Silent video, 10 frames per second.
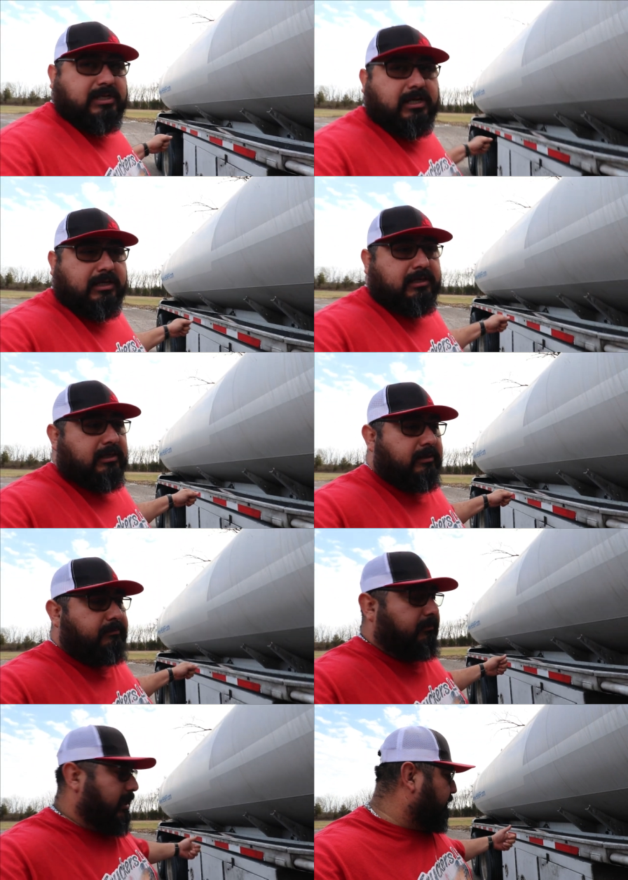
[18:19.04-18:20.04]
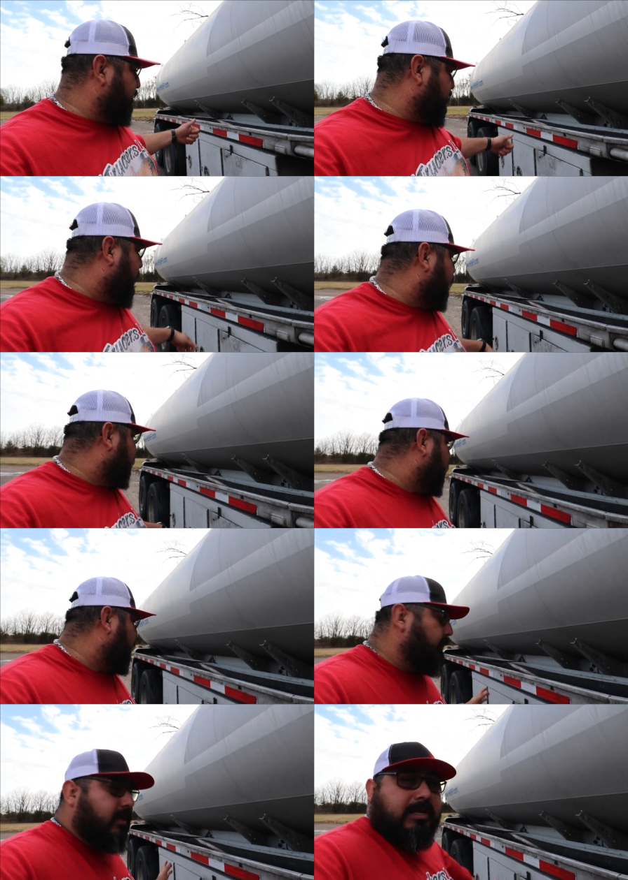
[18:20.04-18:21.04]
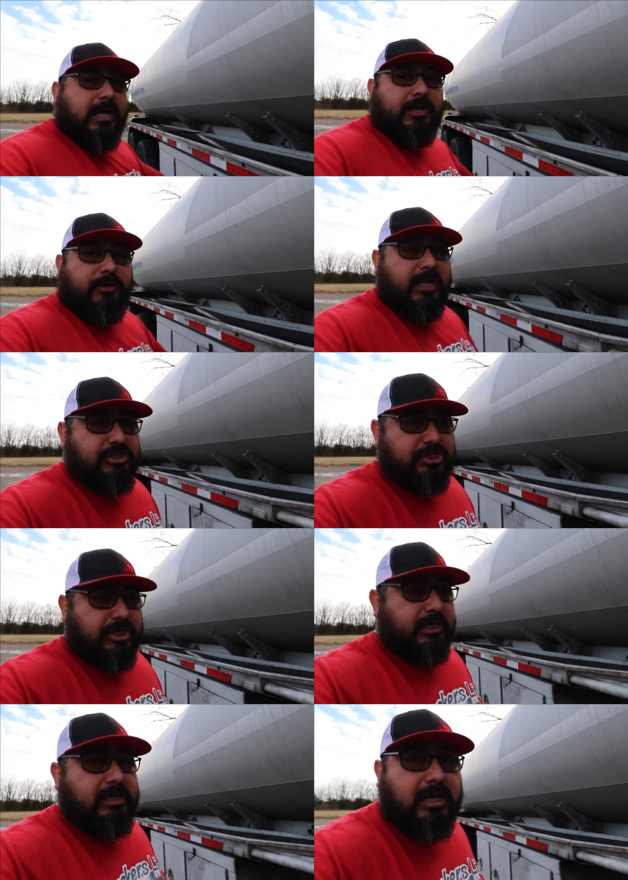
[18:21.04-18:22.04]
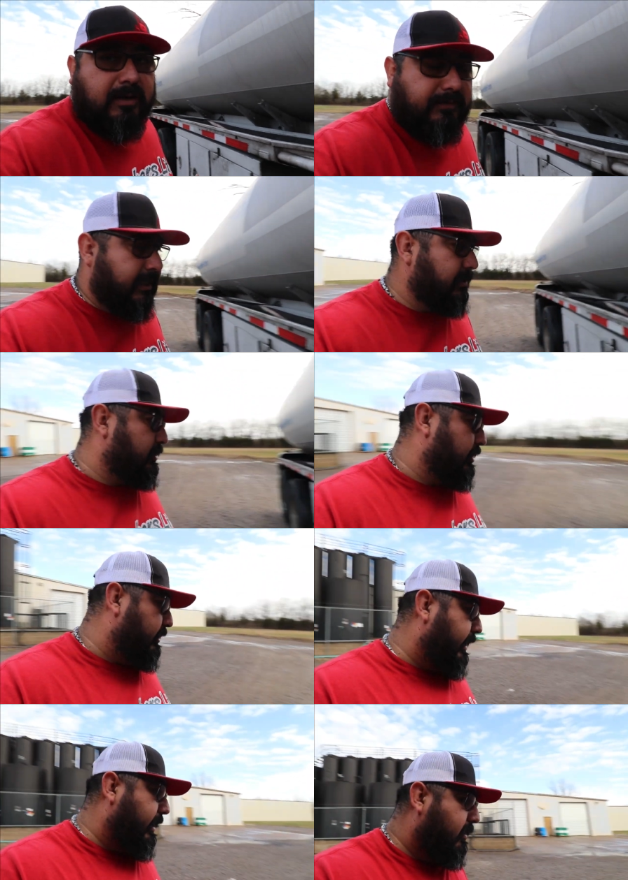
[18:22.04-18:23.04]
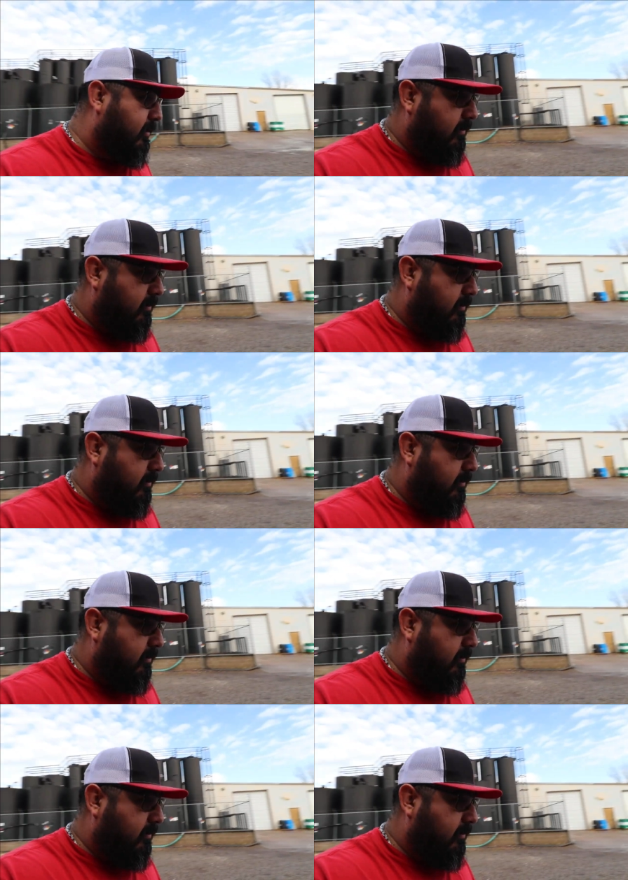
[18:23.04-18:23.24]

uh, um, levers out so I know that's shut everything's good there